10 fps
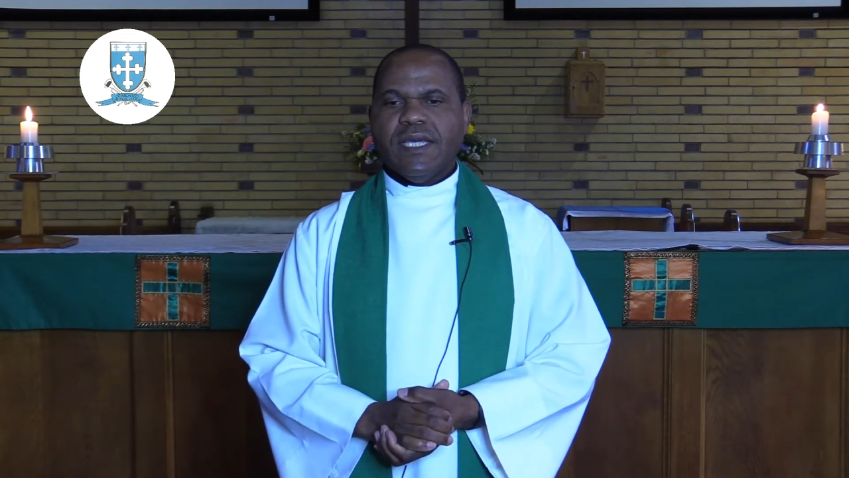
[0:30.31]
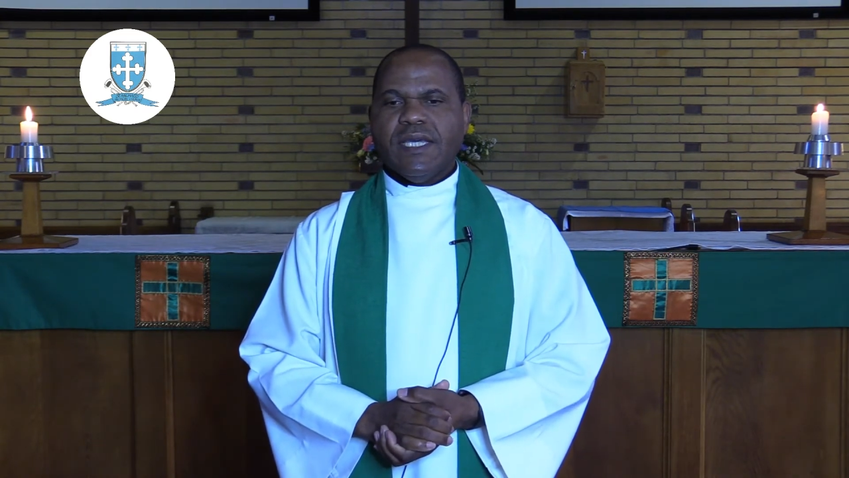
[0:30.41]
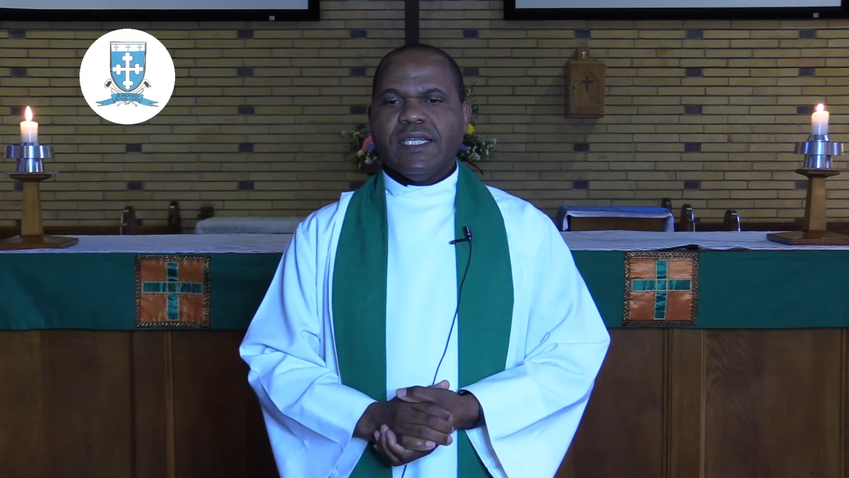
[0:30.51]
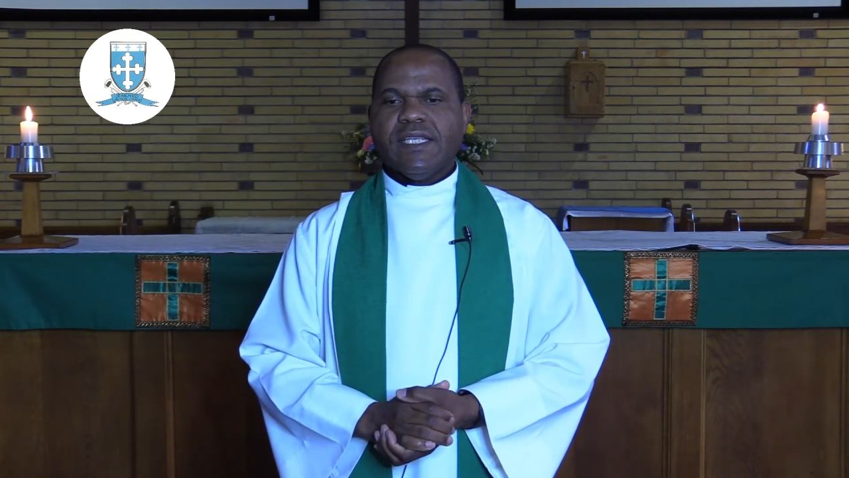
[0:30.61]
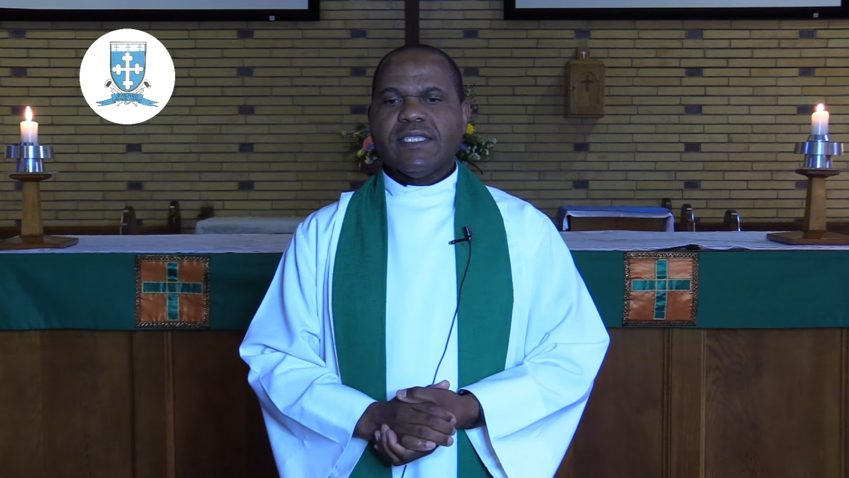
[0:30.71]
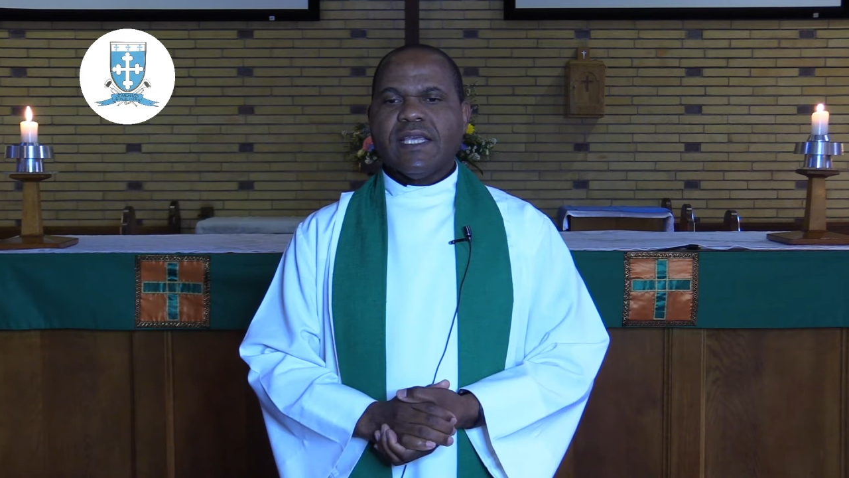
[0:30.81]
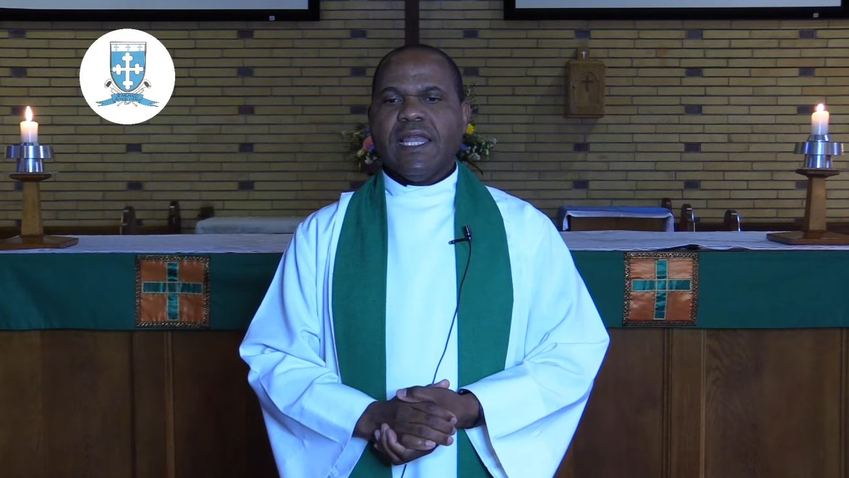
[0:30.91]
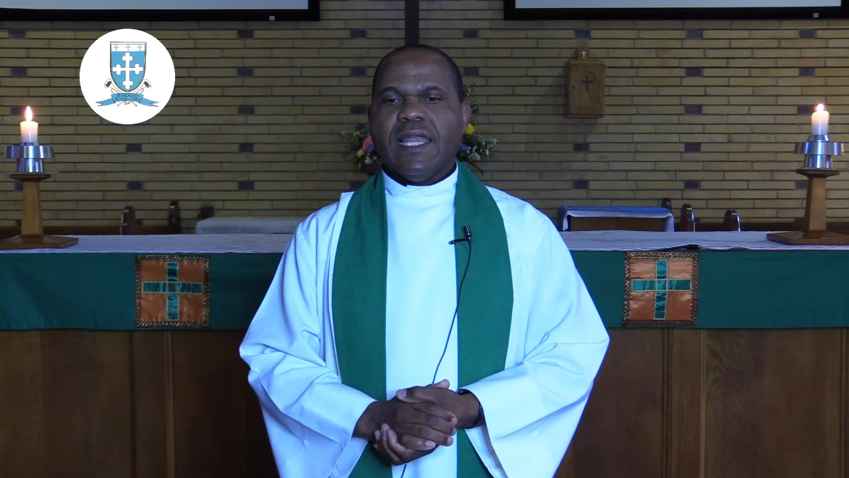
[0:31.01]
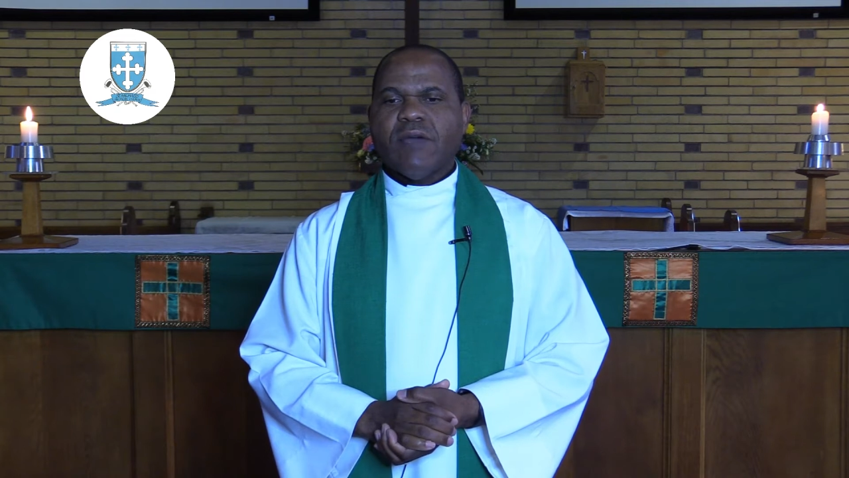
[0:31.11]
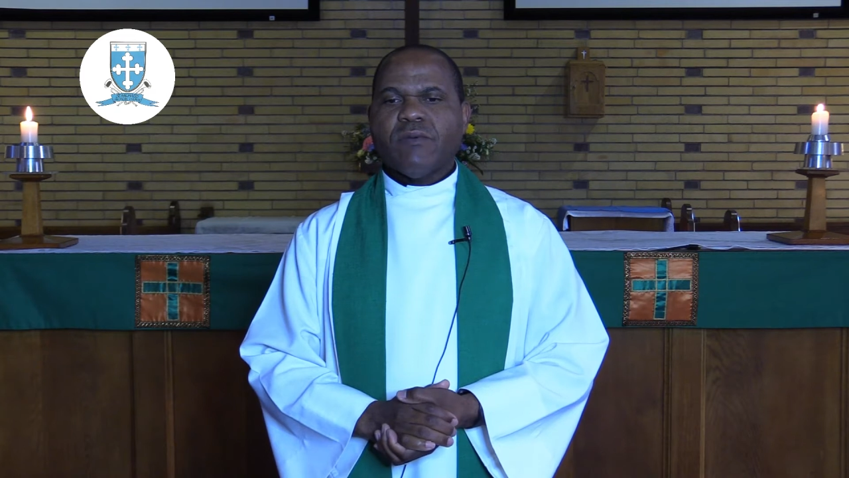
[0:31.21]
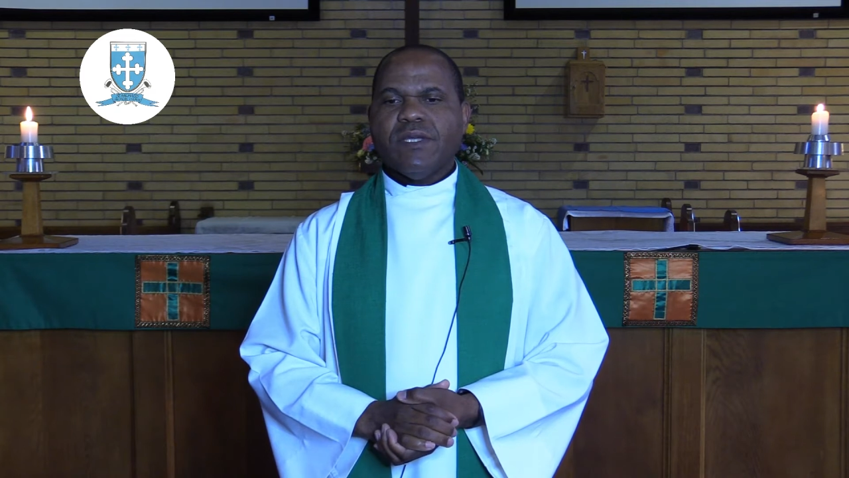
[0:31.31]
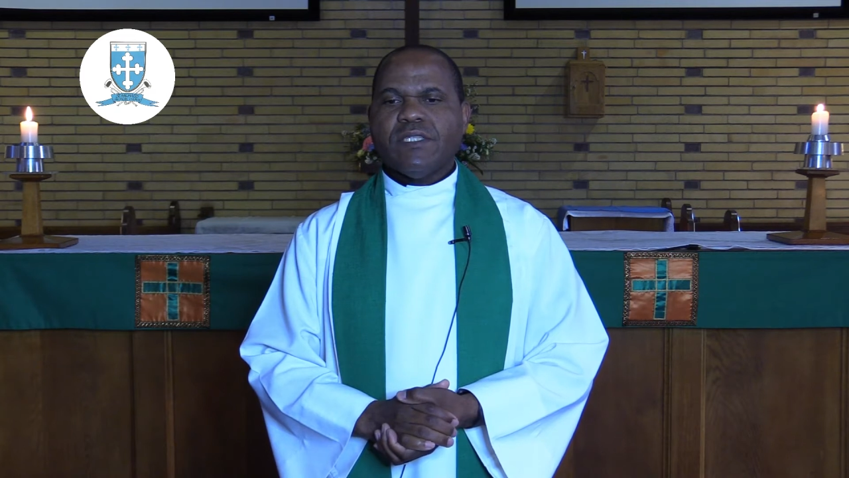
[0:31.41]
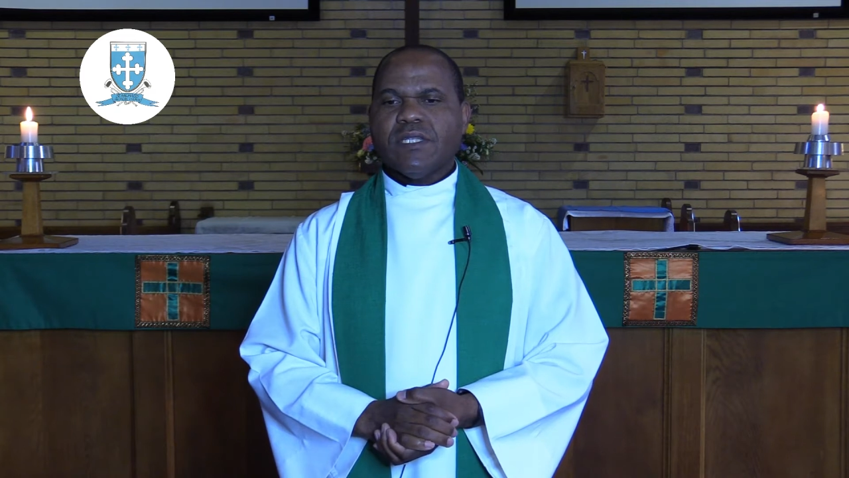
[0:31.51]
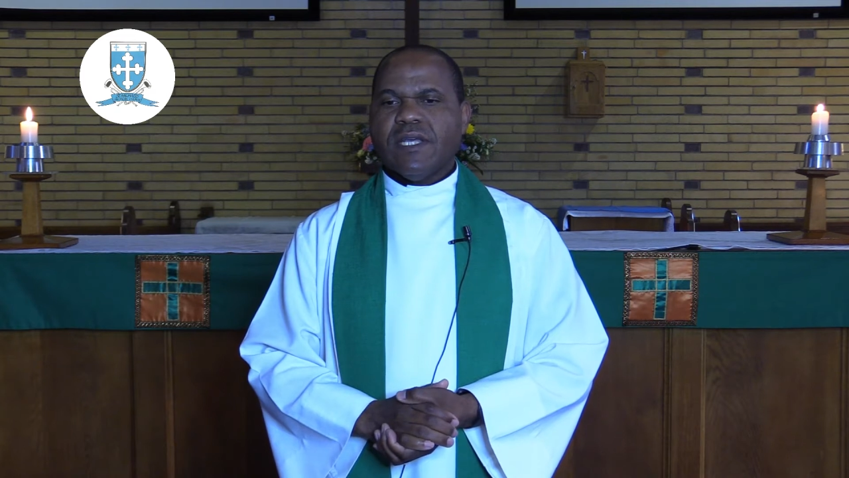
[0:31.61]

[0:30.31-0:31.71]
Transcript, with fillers: It is a language